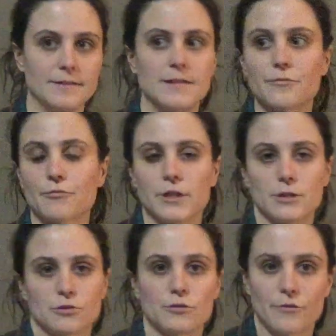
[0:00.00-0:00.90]

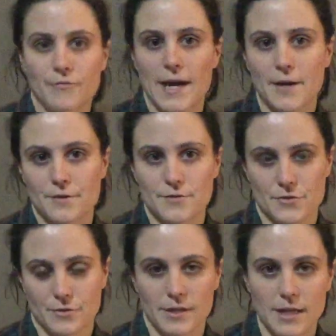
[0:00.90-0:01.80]
different truth
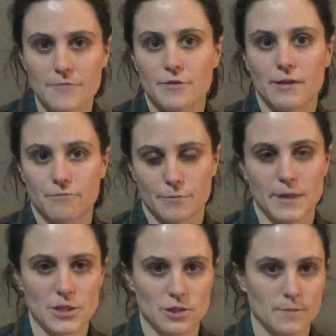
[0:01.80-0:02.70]
values or given
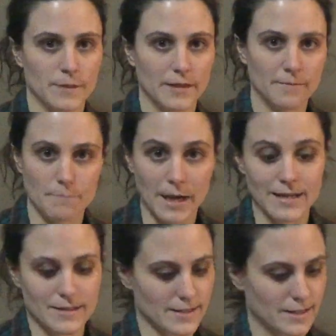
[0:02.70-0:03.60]
information about
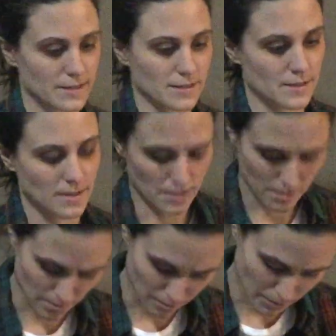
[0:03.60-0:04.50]
embedded sentences,
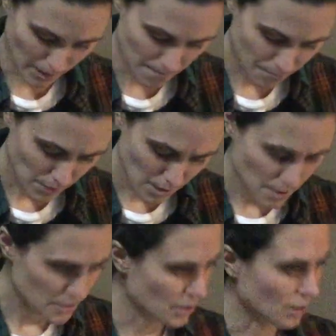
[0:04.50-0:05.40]
okay?
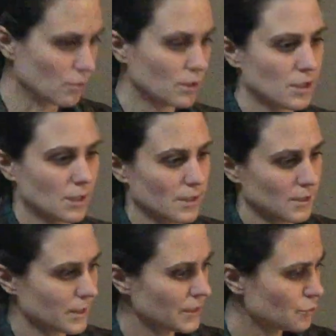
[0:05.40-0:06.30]
So
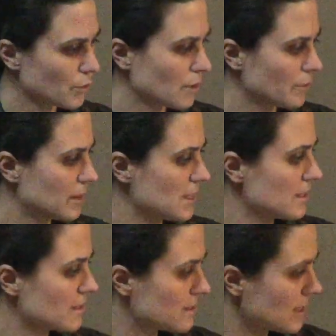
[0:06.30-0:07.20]
let's work with the
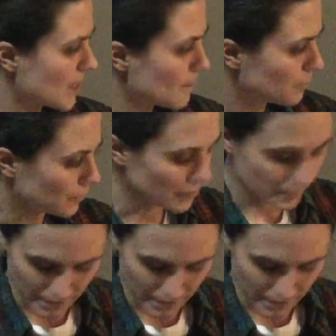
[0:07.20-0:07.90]
example